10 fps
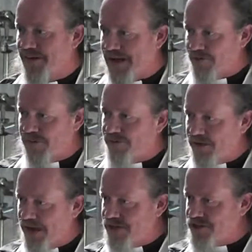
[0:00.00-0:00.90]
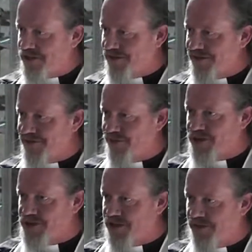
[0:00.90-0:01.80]
God's revelation,
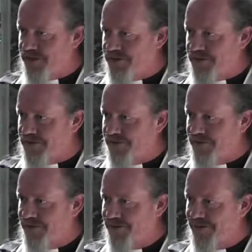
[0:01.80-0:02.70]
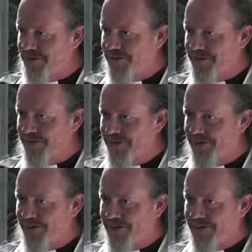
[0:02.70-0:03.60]
which is
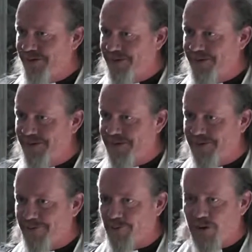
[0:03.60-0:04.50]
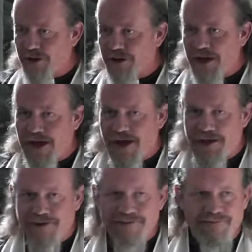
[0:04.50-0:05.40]
the Bible. Word of
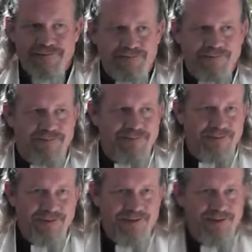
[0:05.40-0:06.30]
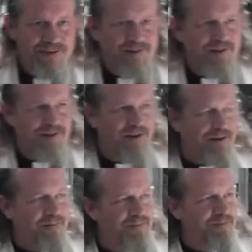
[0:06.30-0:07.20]
God.
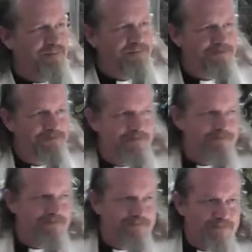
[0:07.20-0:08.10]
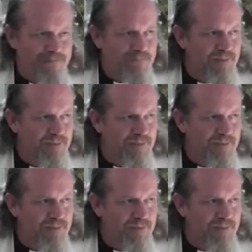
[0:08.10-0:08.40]
Um, hmm,